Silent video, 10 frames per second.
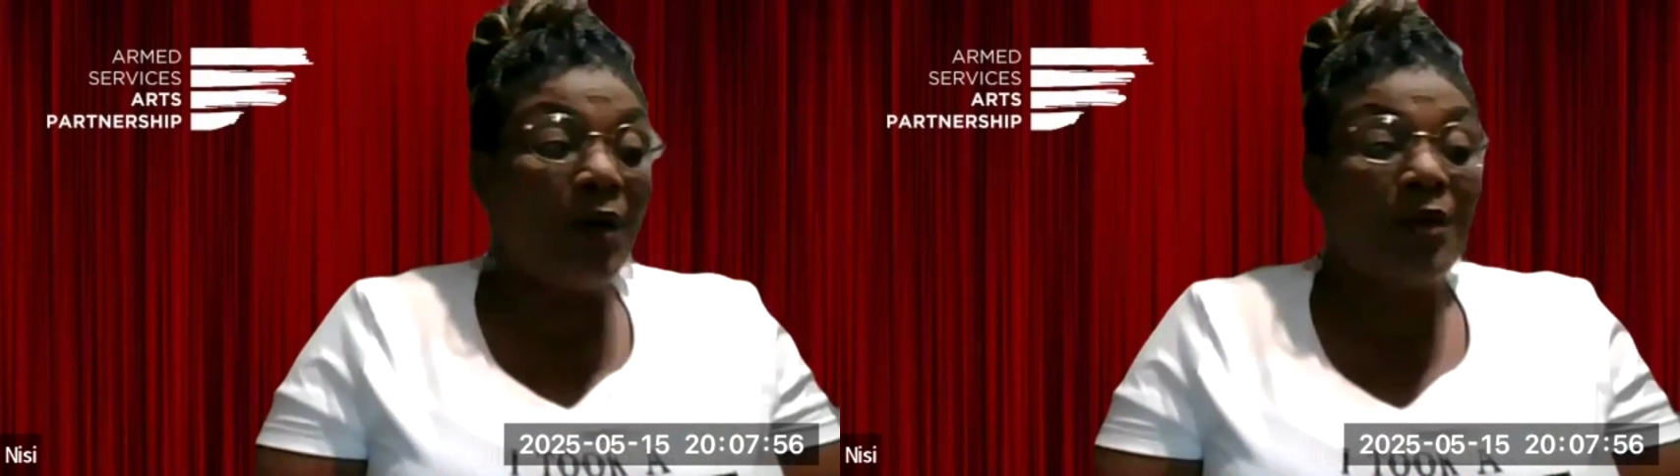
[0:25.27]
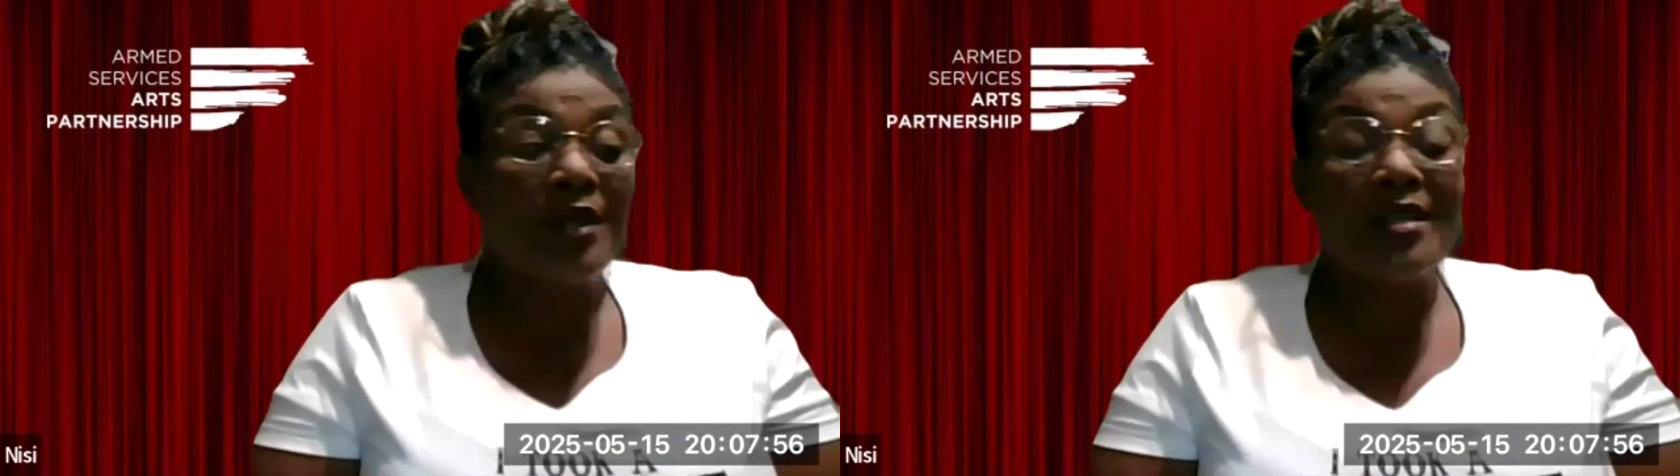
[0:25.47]

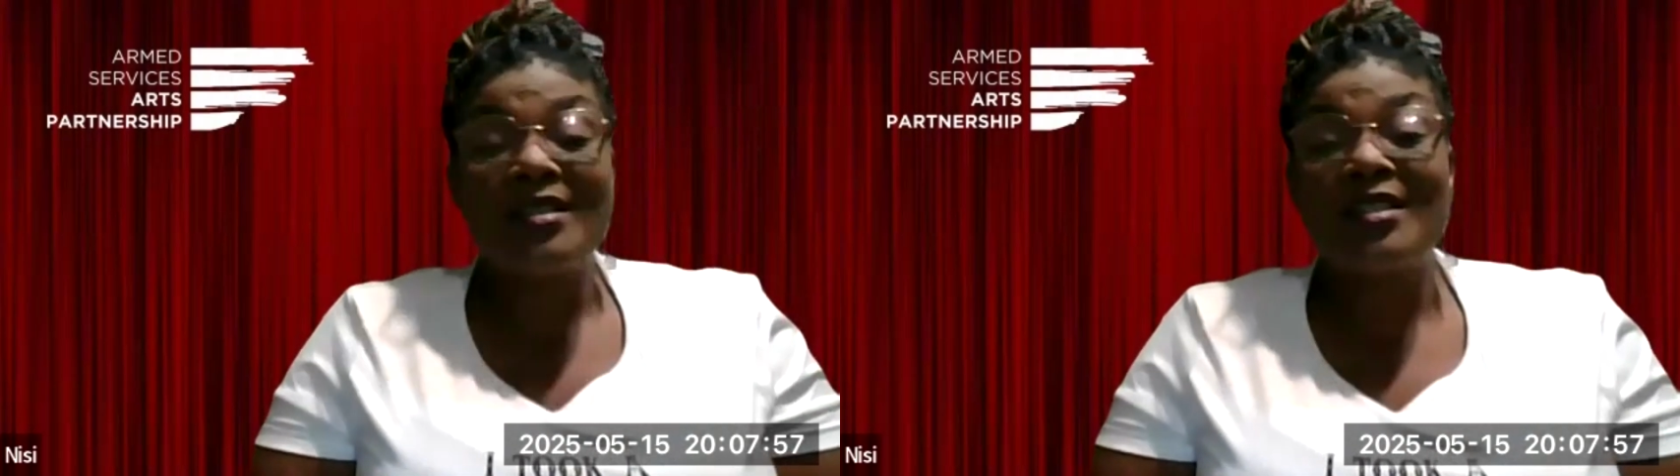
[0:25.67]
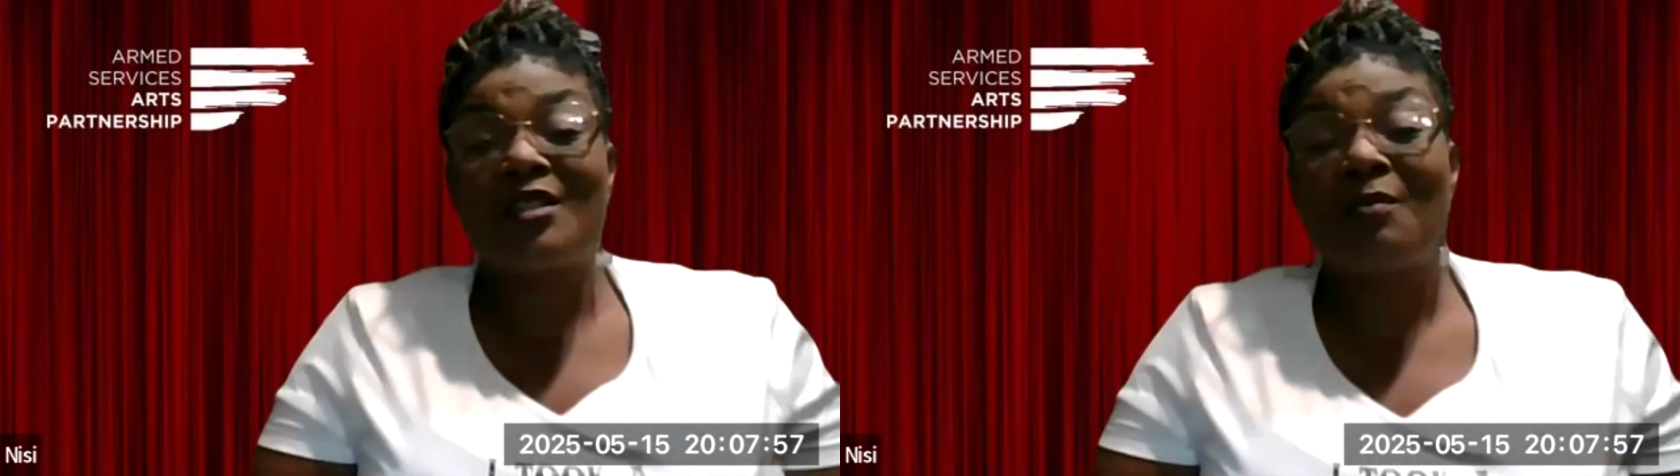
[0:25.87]
I
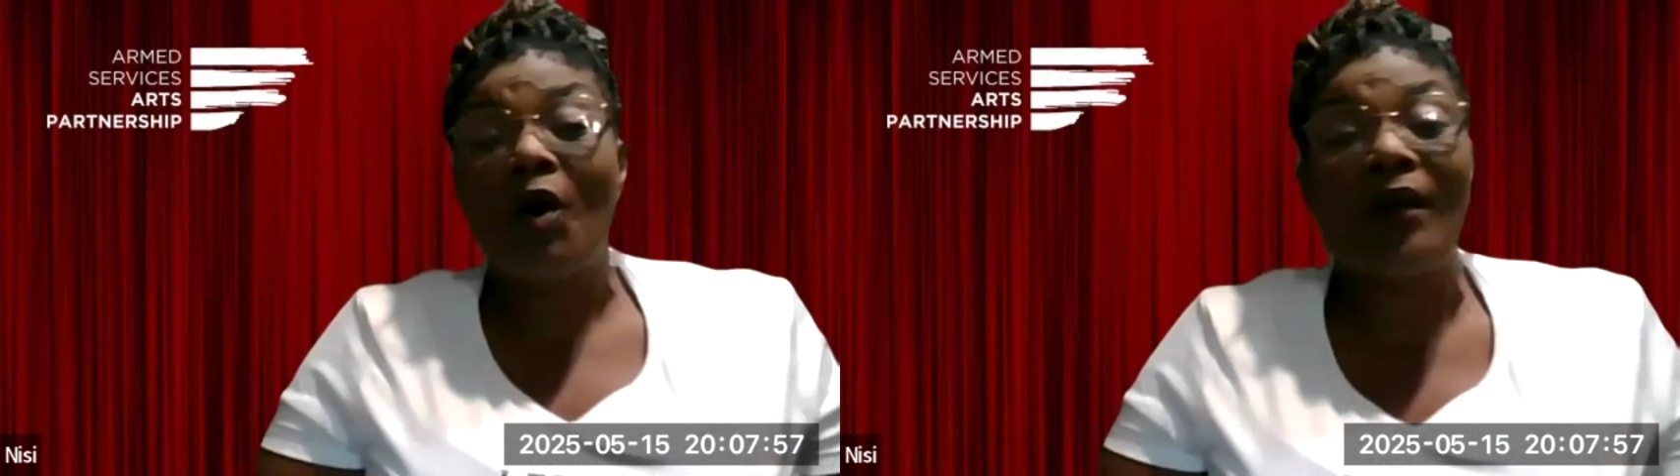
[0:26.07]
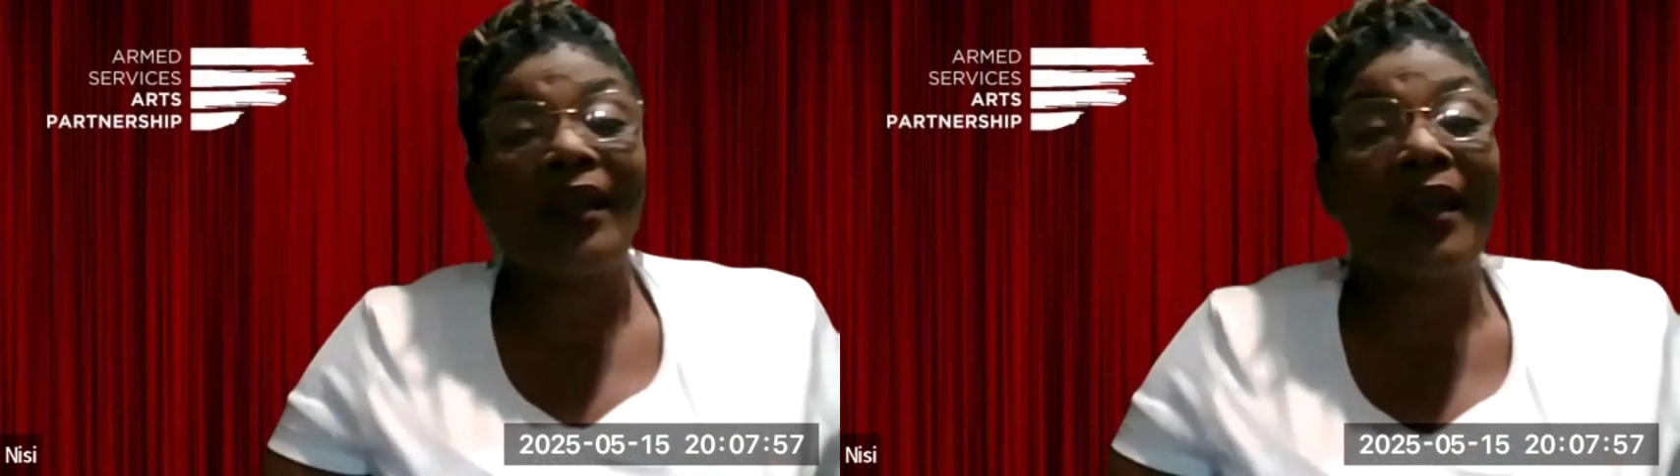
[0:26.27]
was
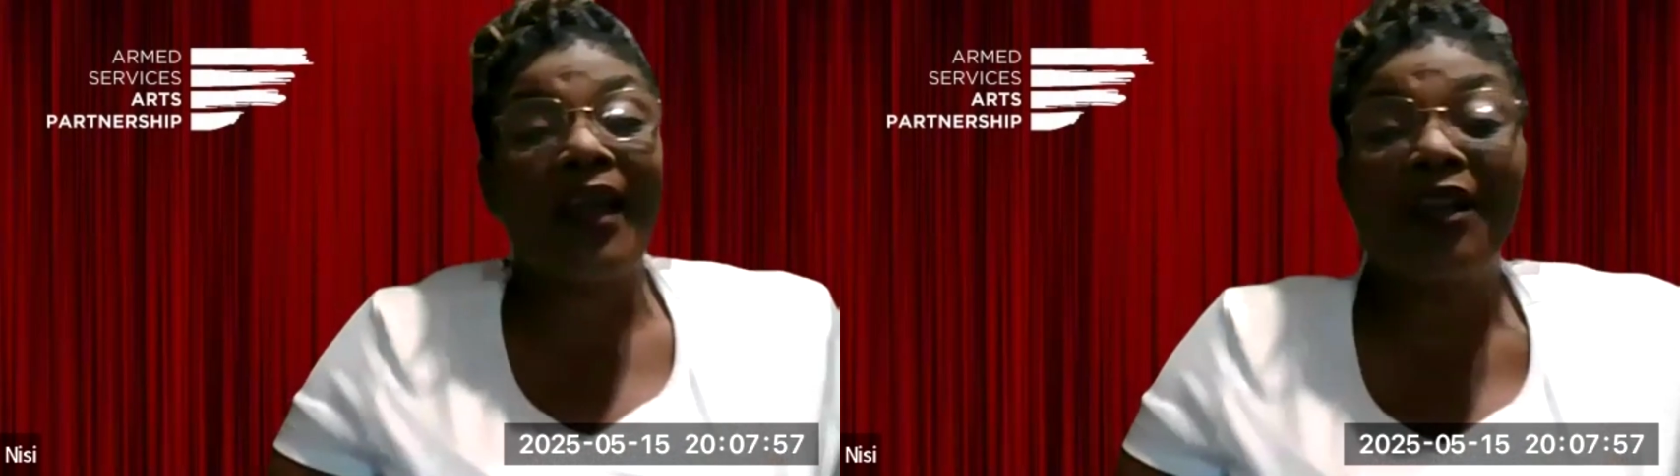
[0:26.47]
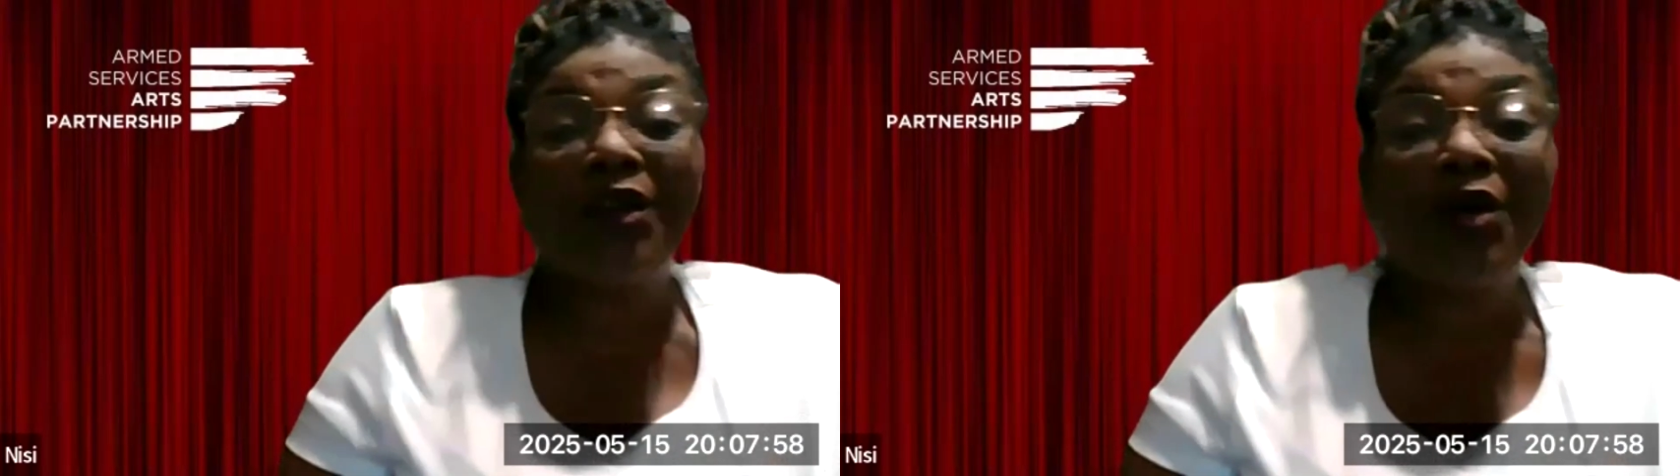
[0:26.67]

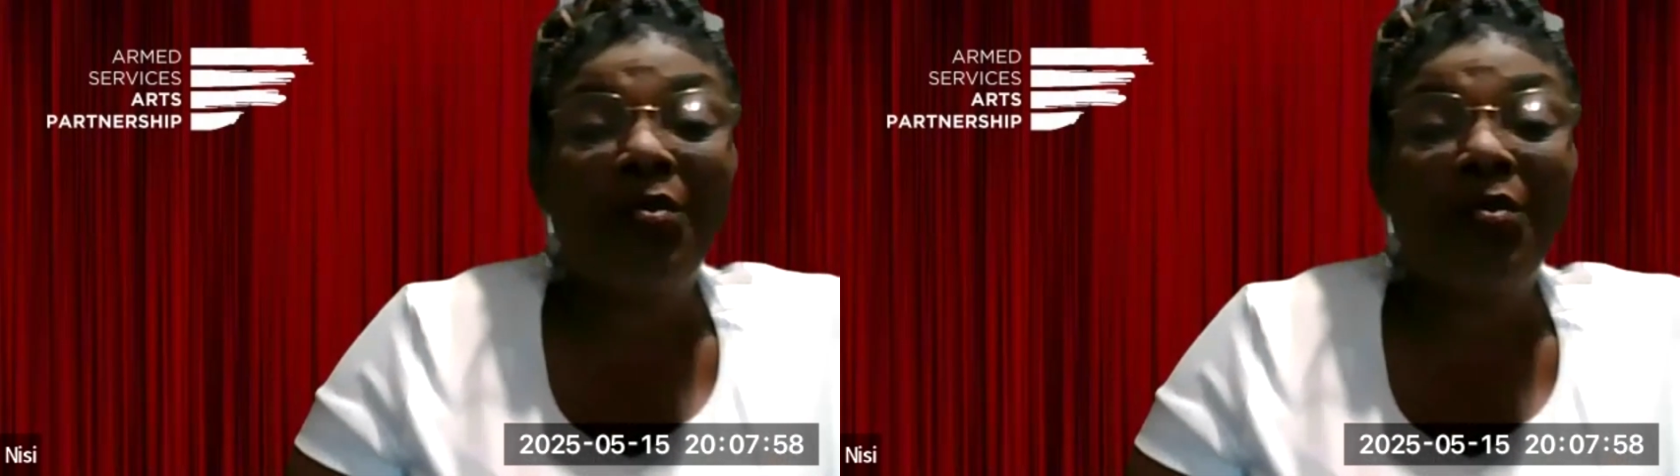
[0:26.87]
smoking a